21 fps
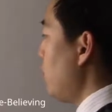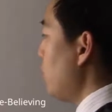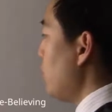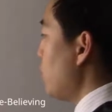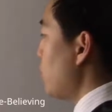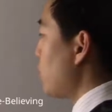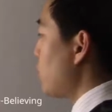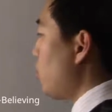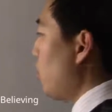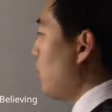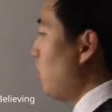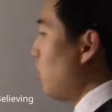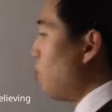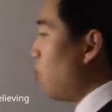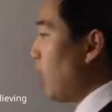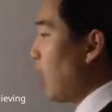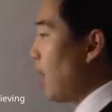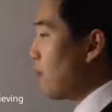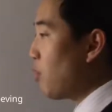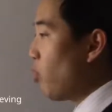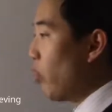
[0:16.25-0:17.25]
So
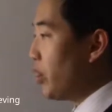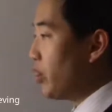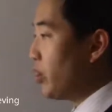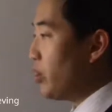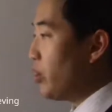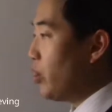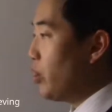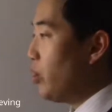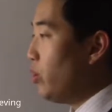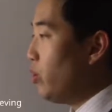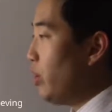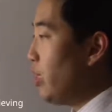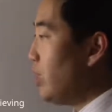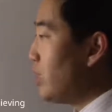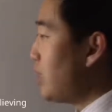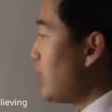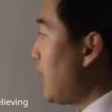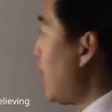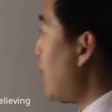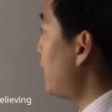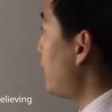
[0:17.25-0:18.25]
what I'm going to do is
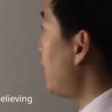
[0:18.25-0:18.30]
that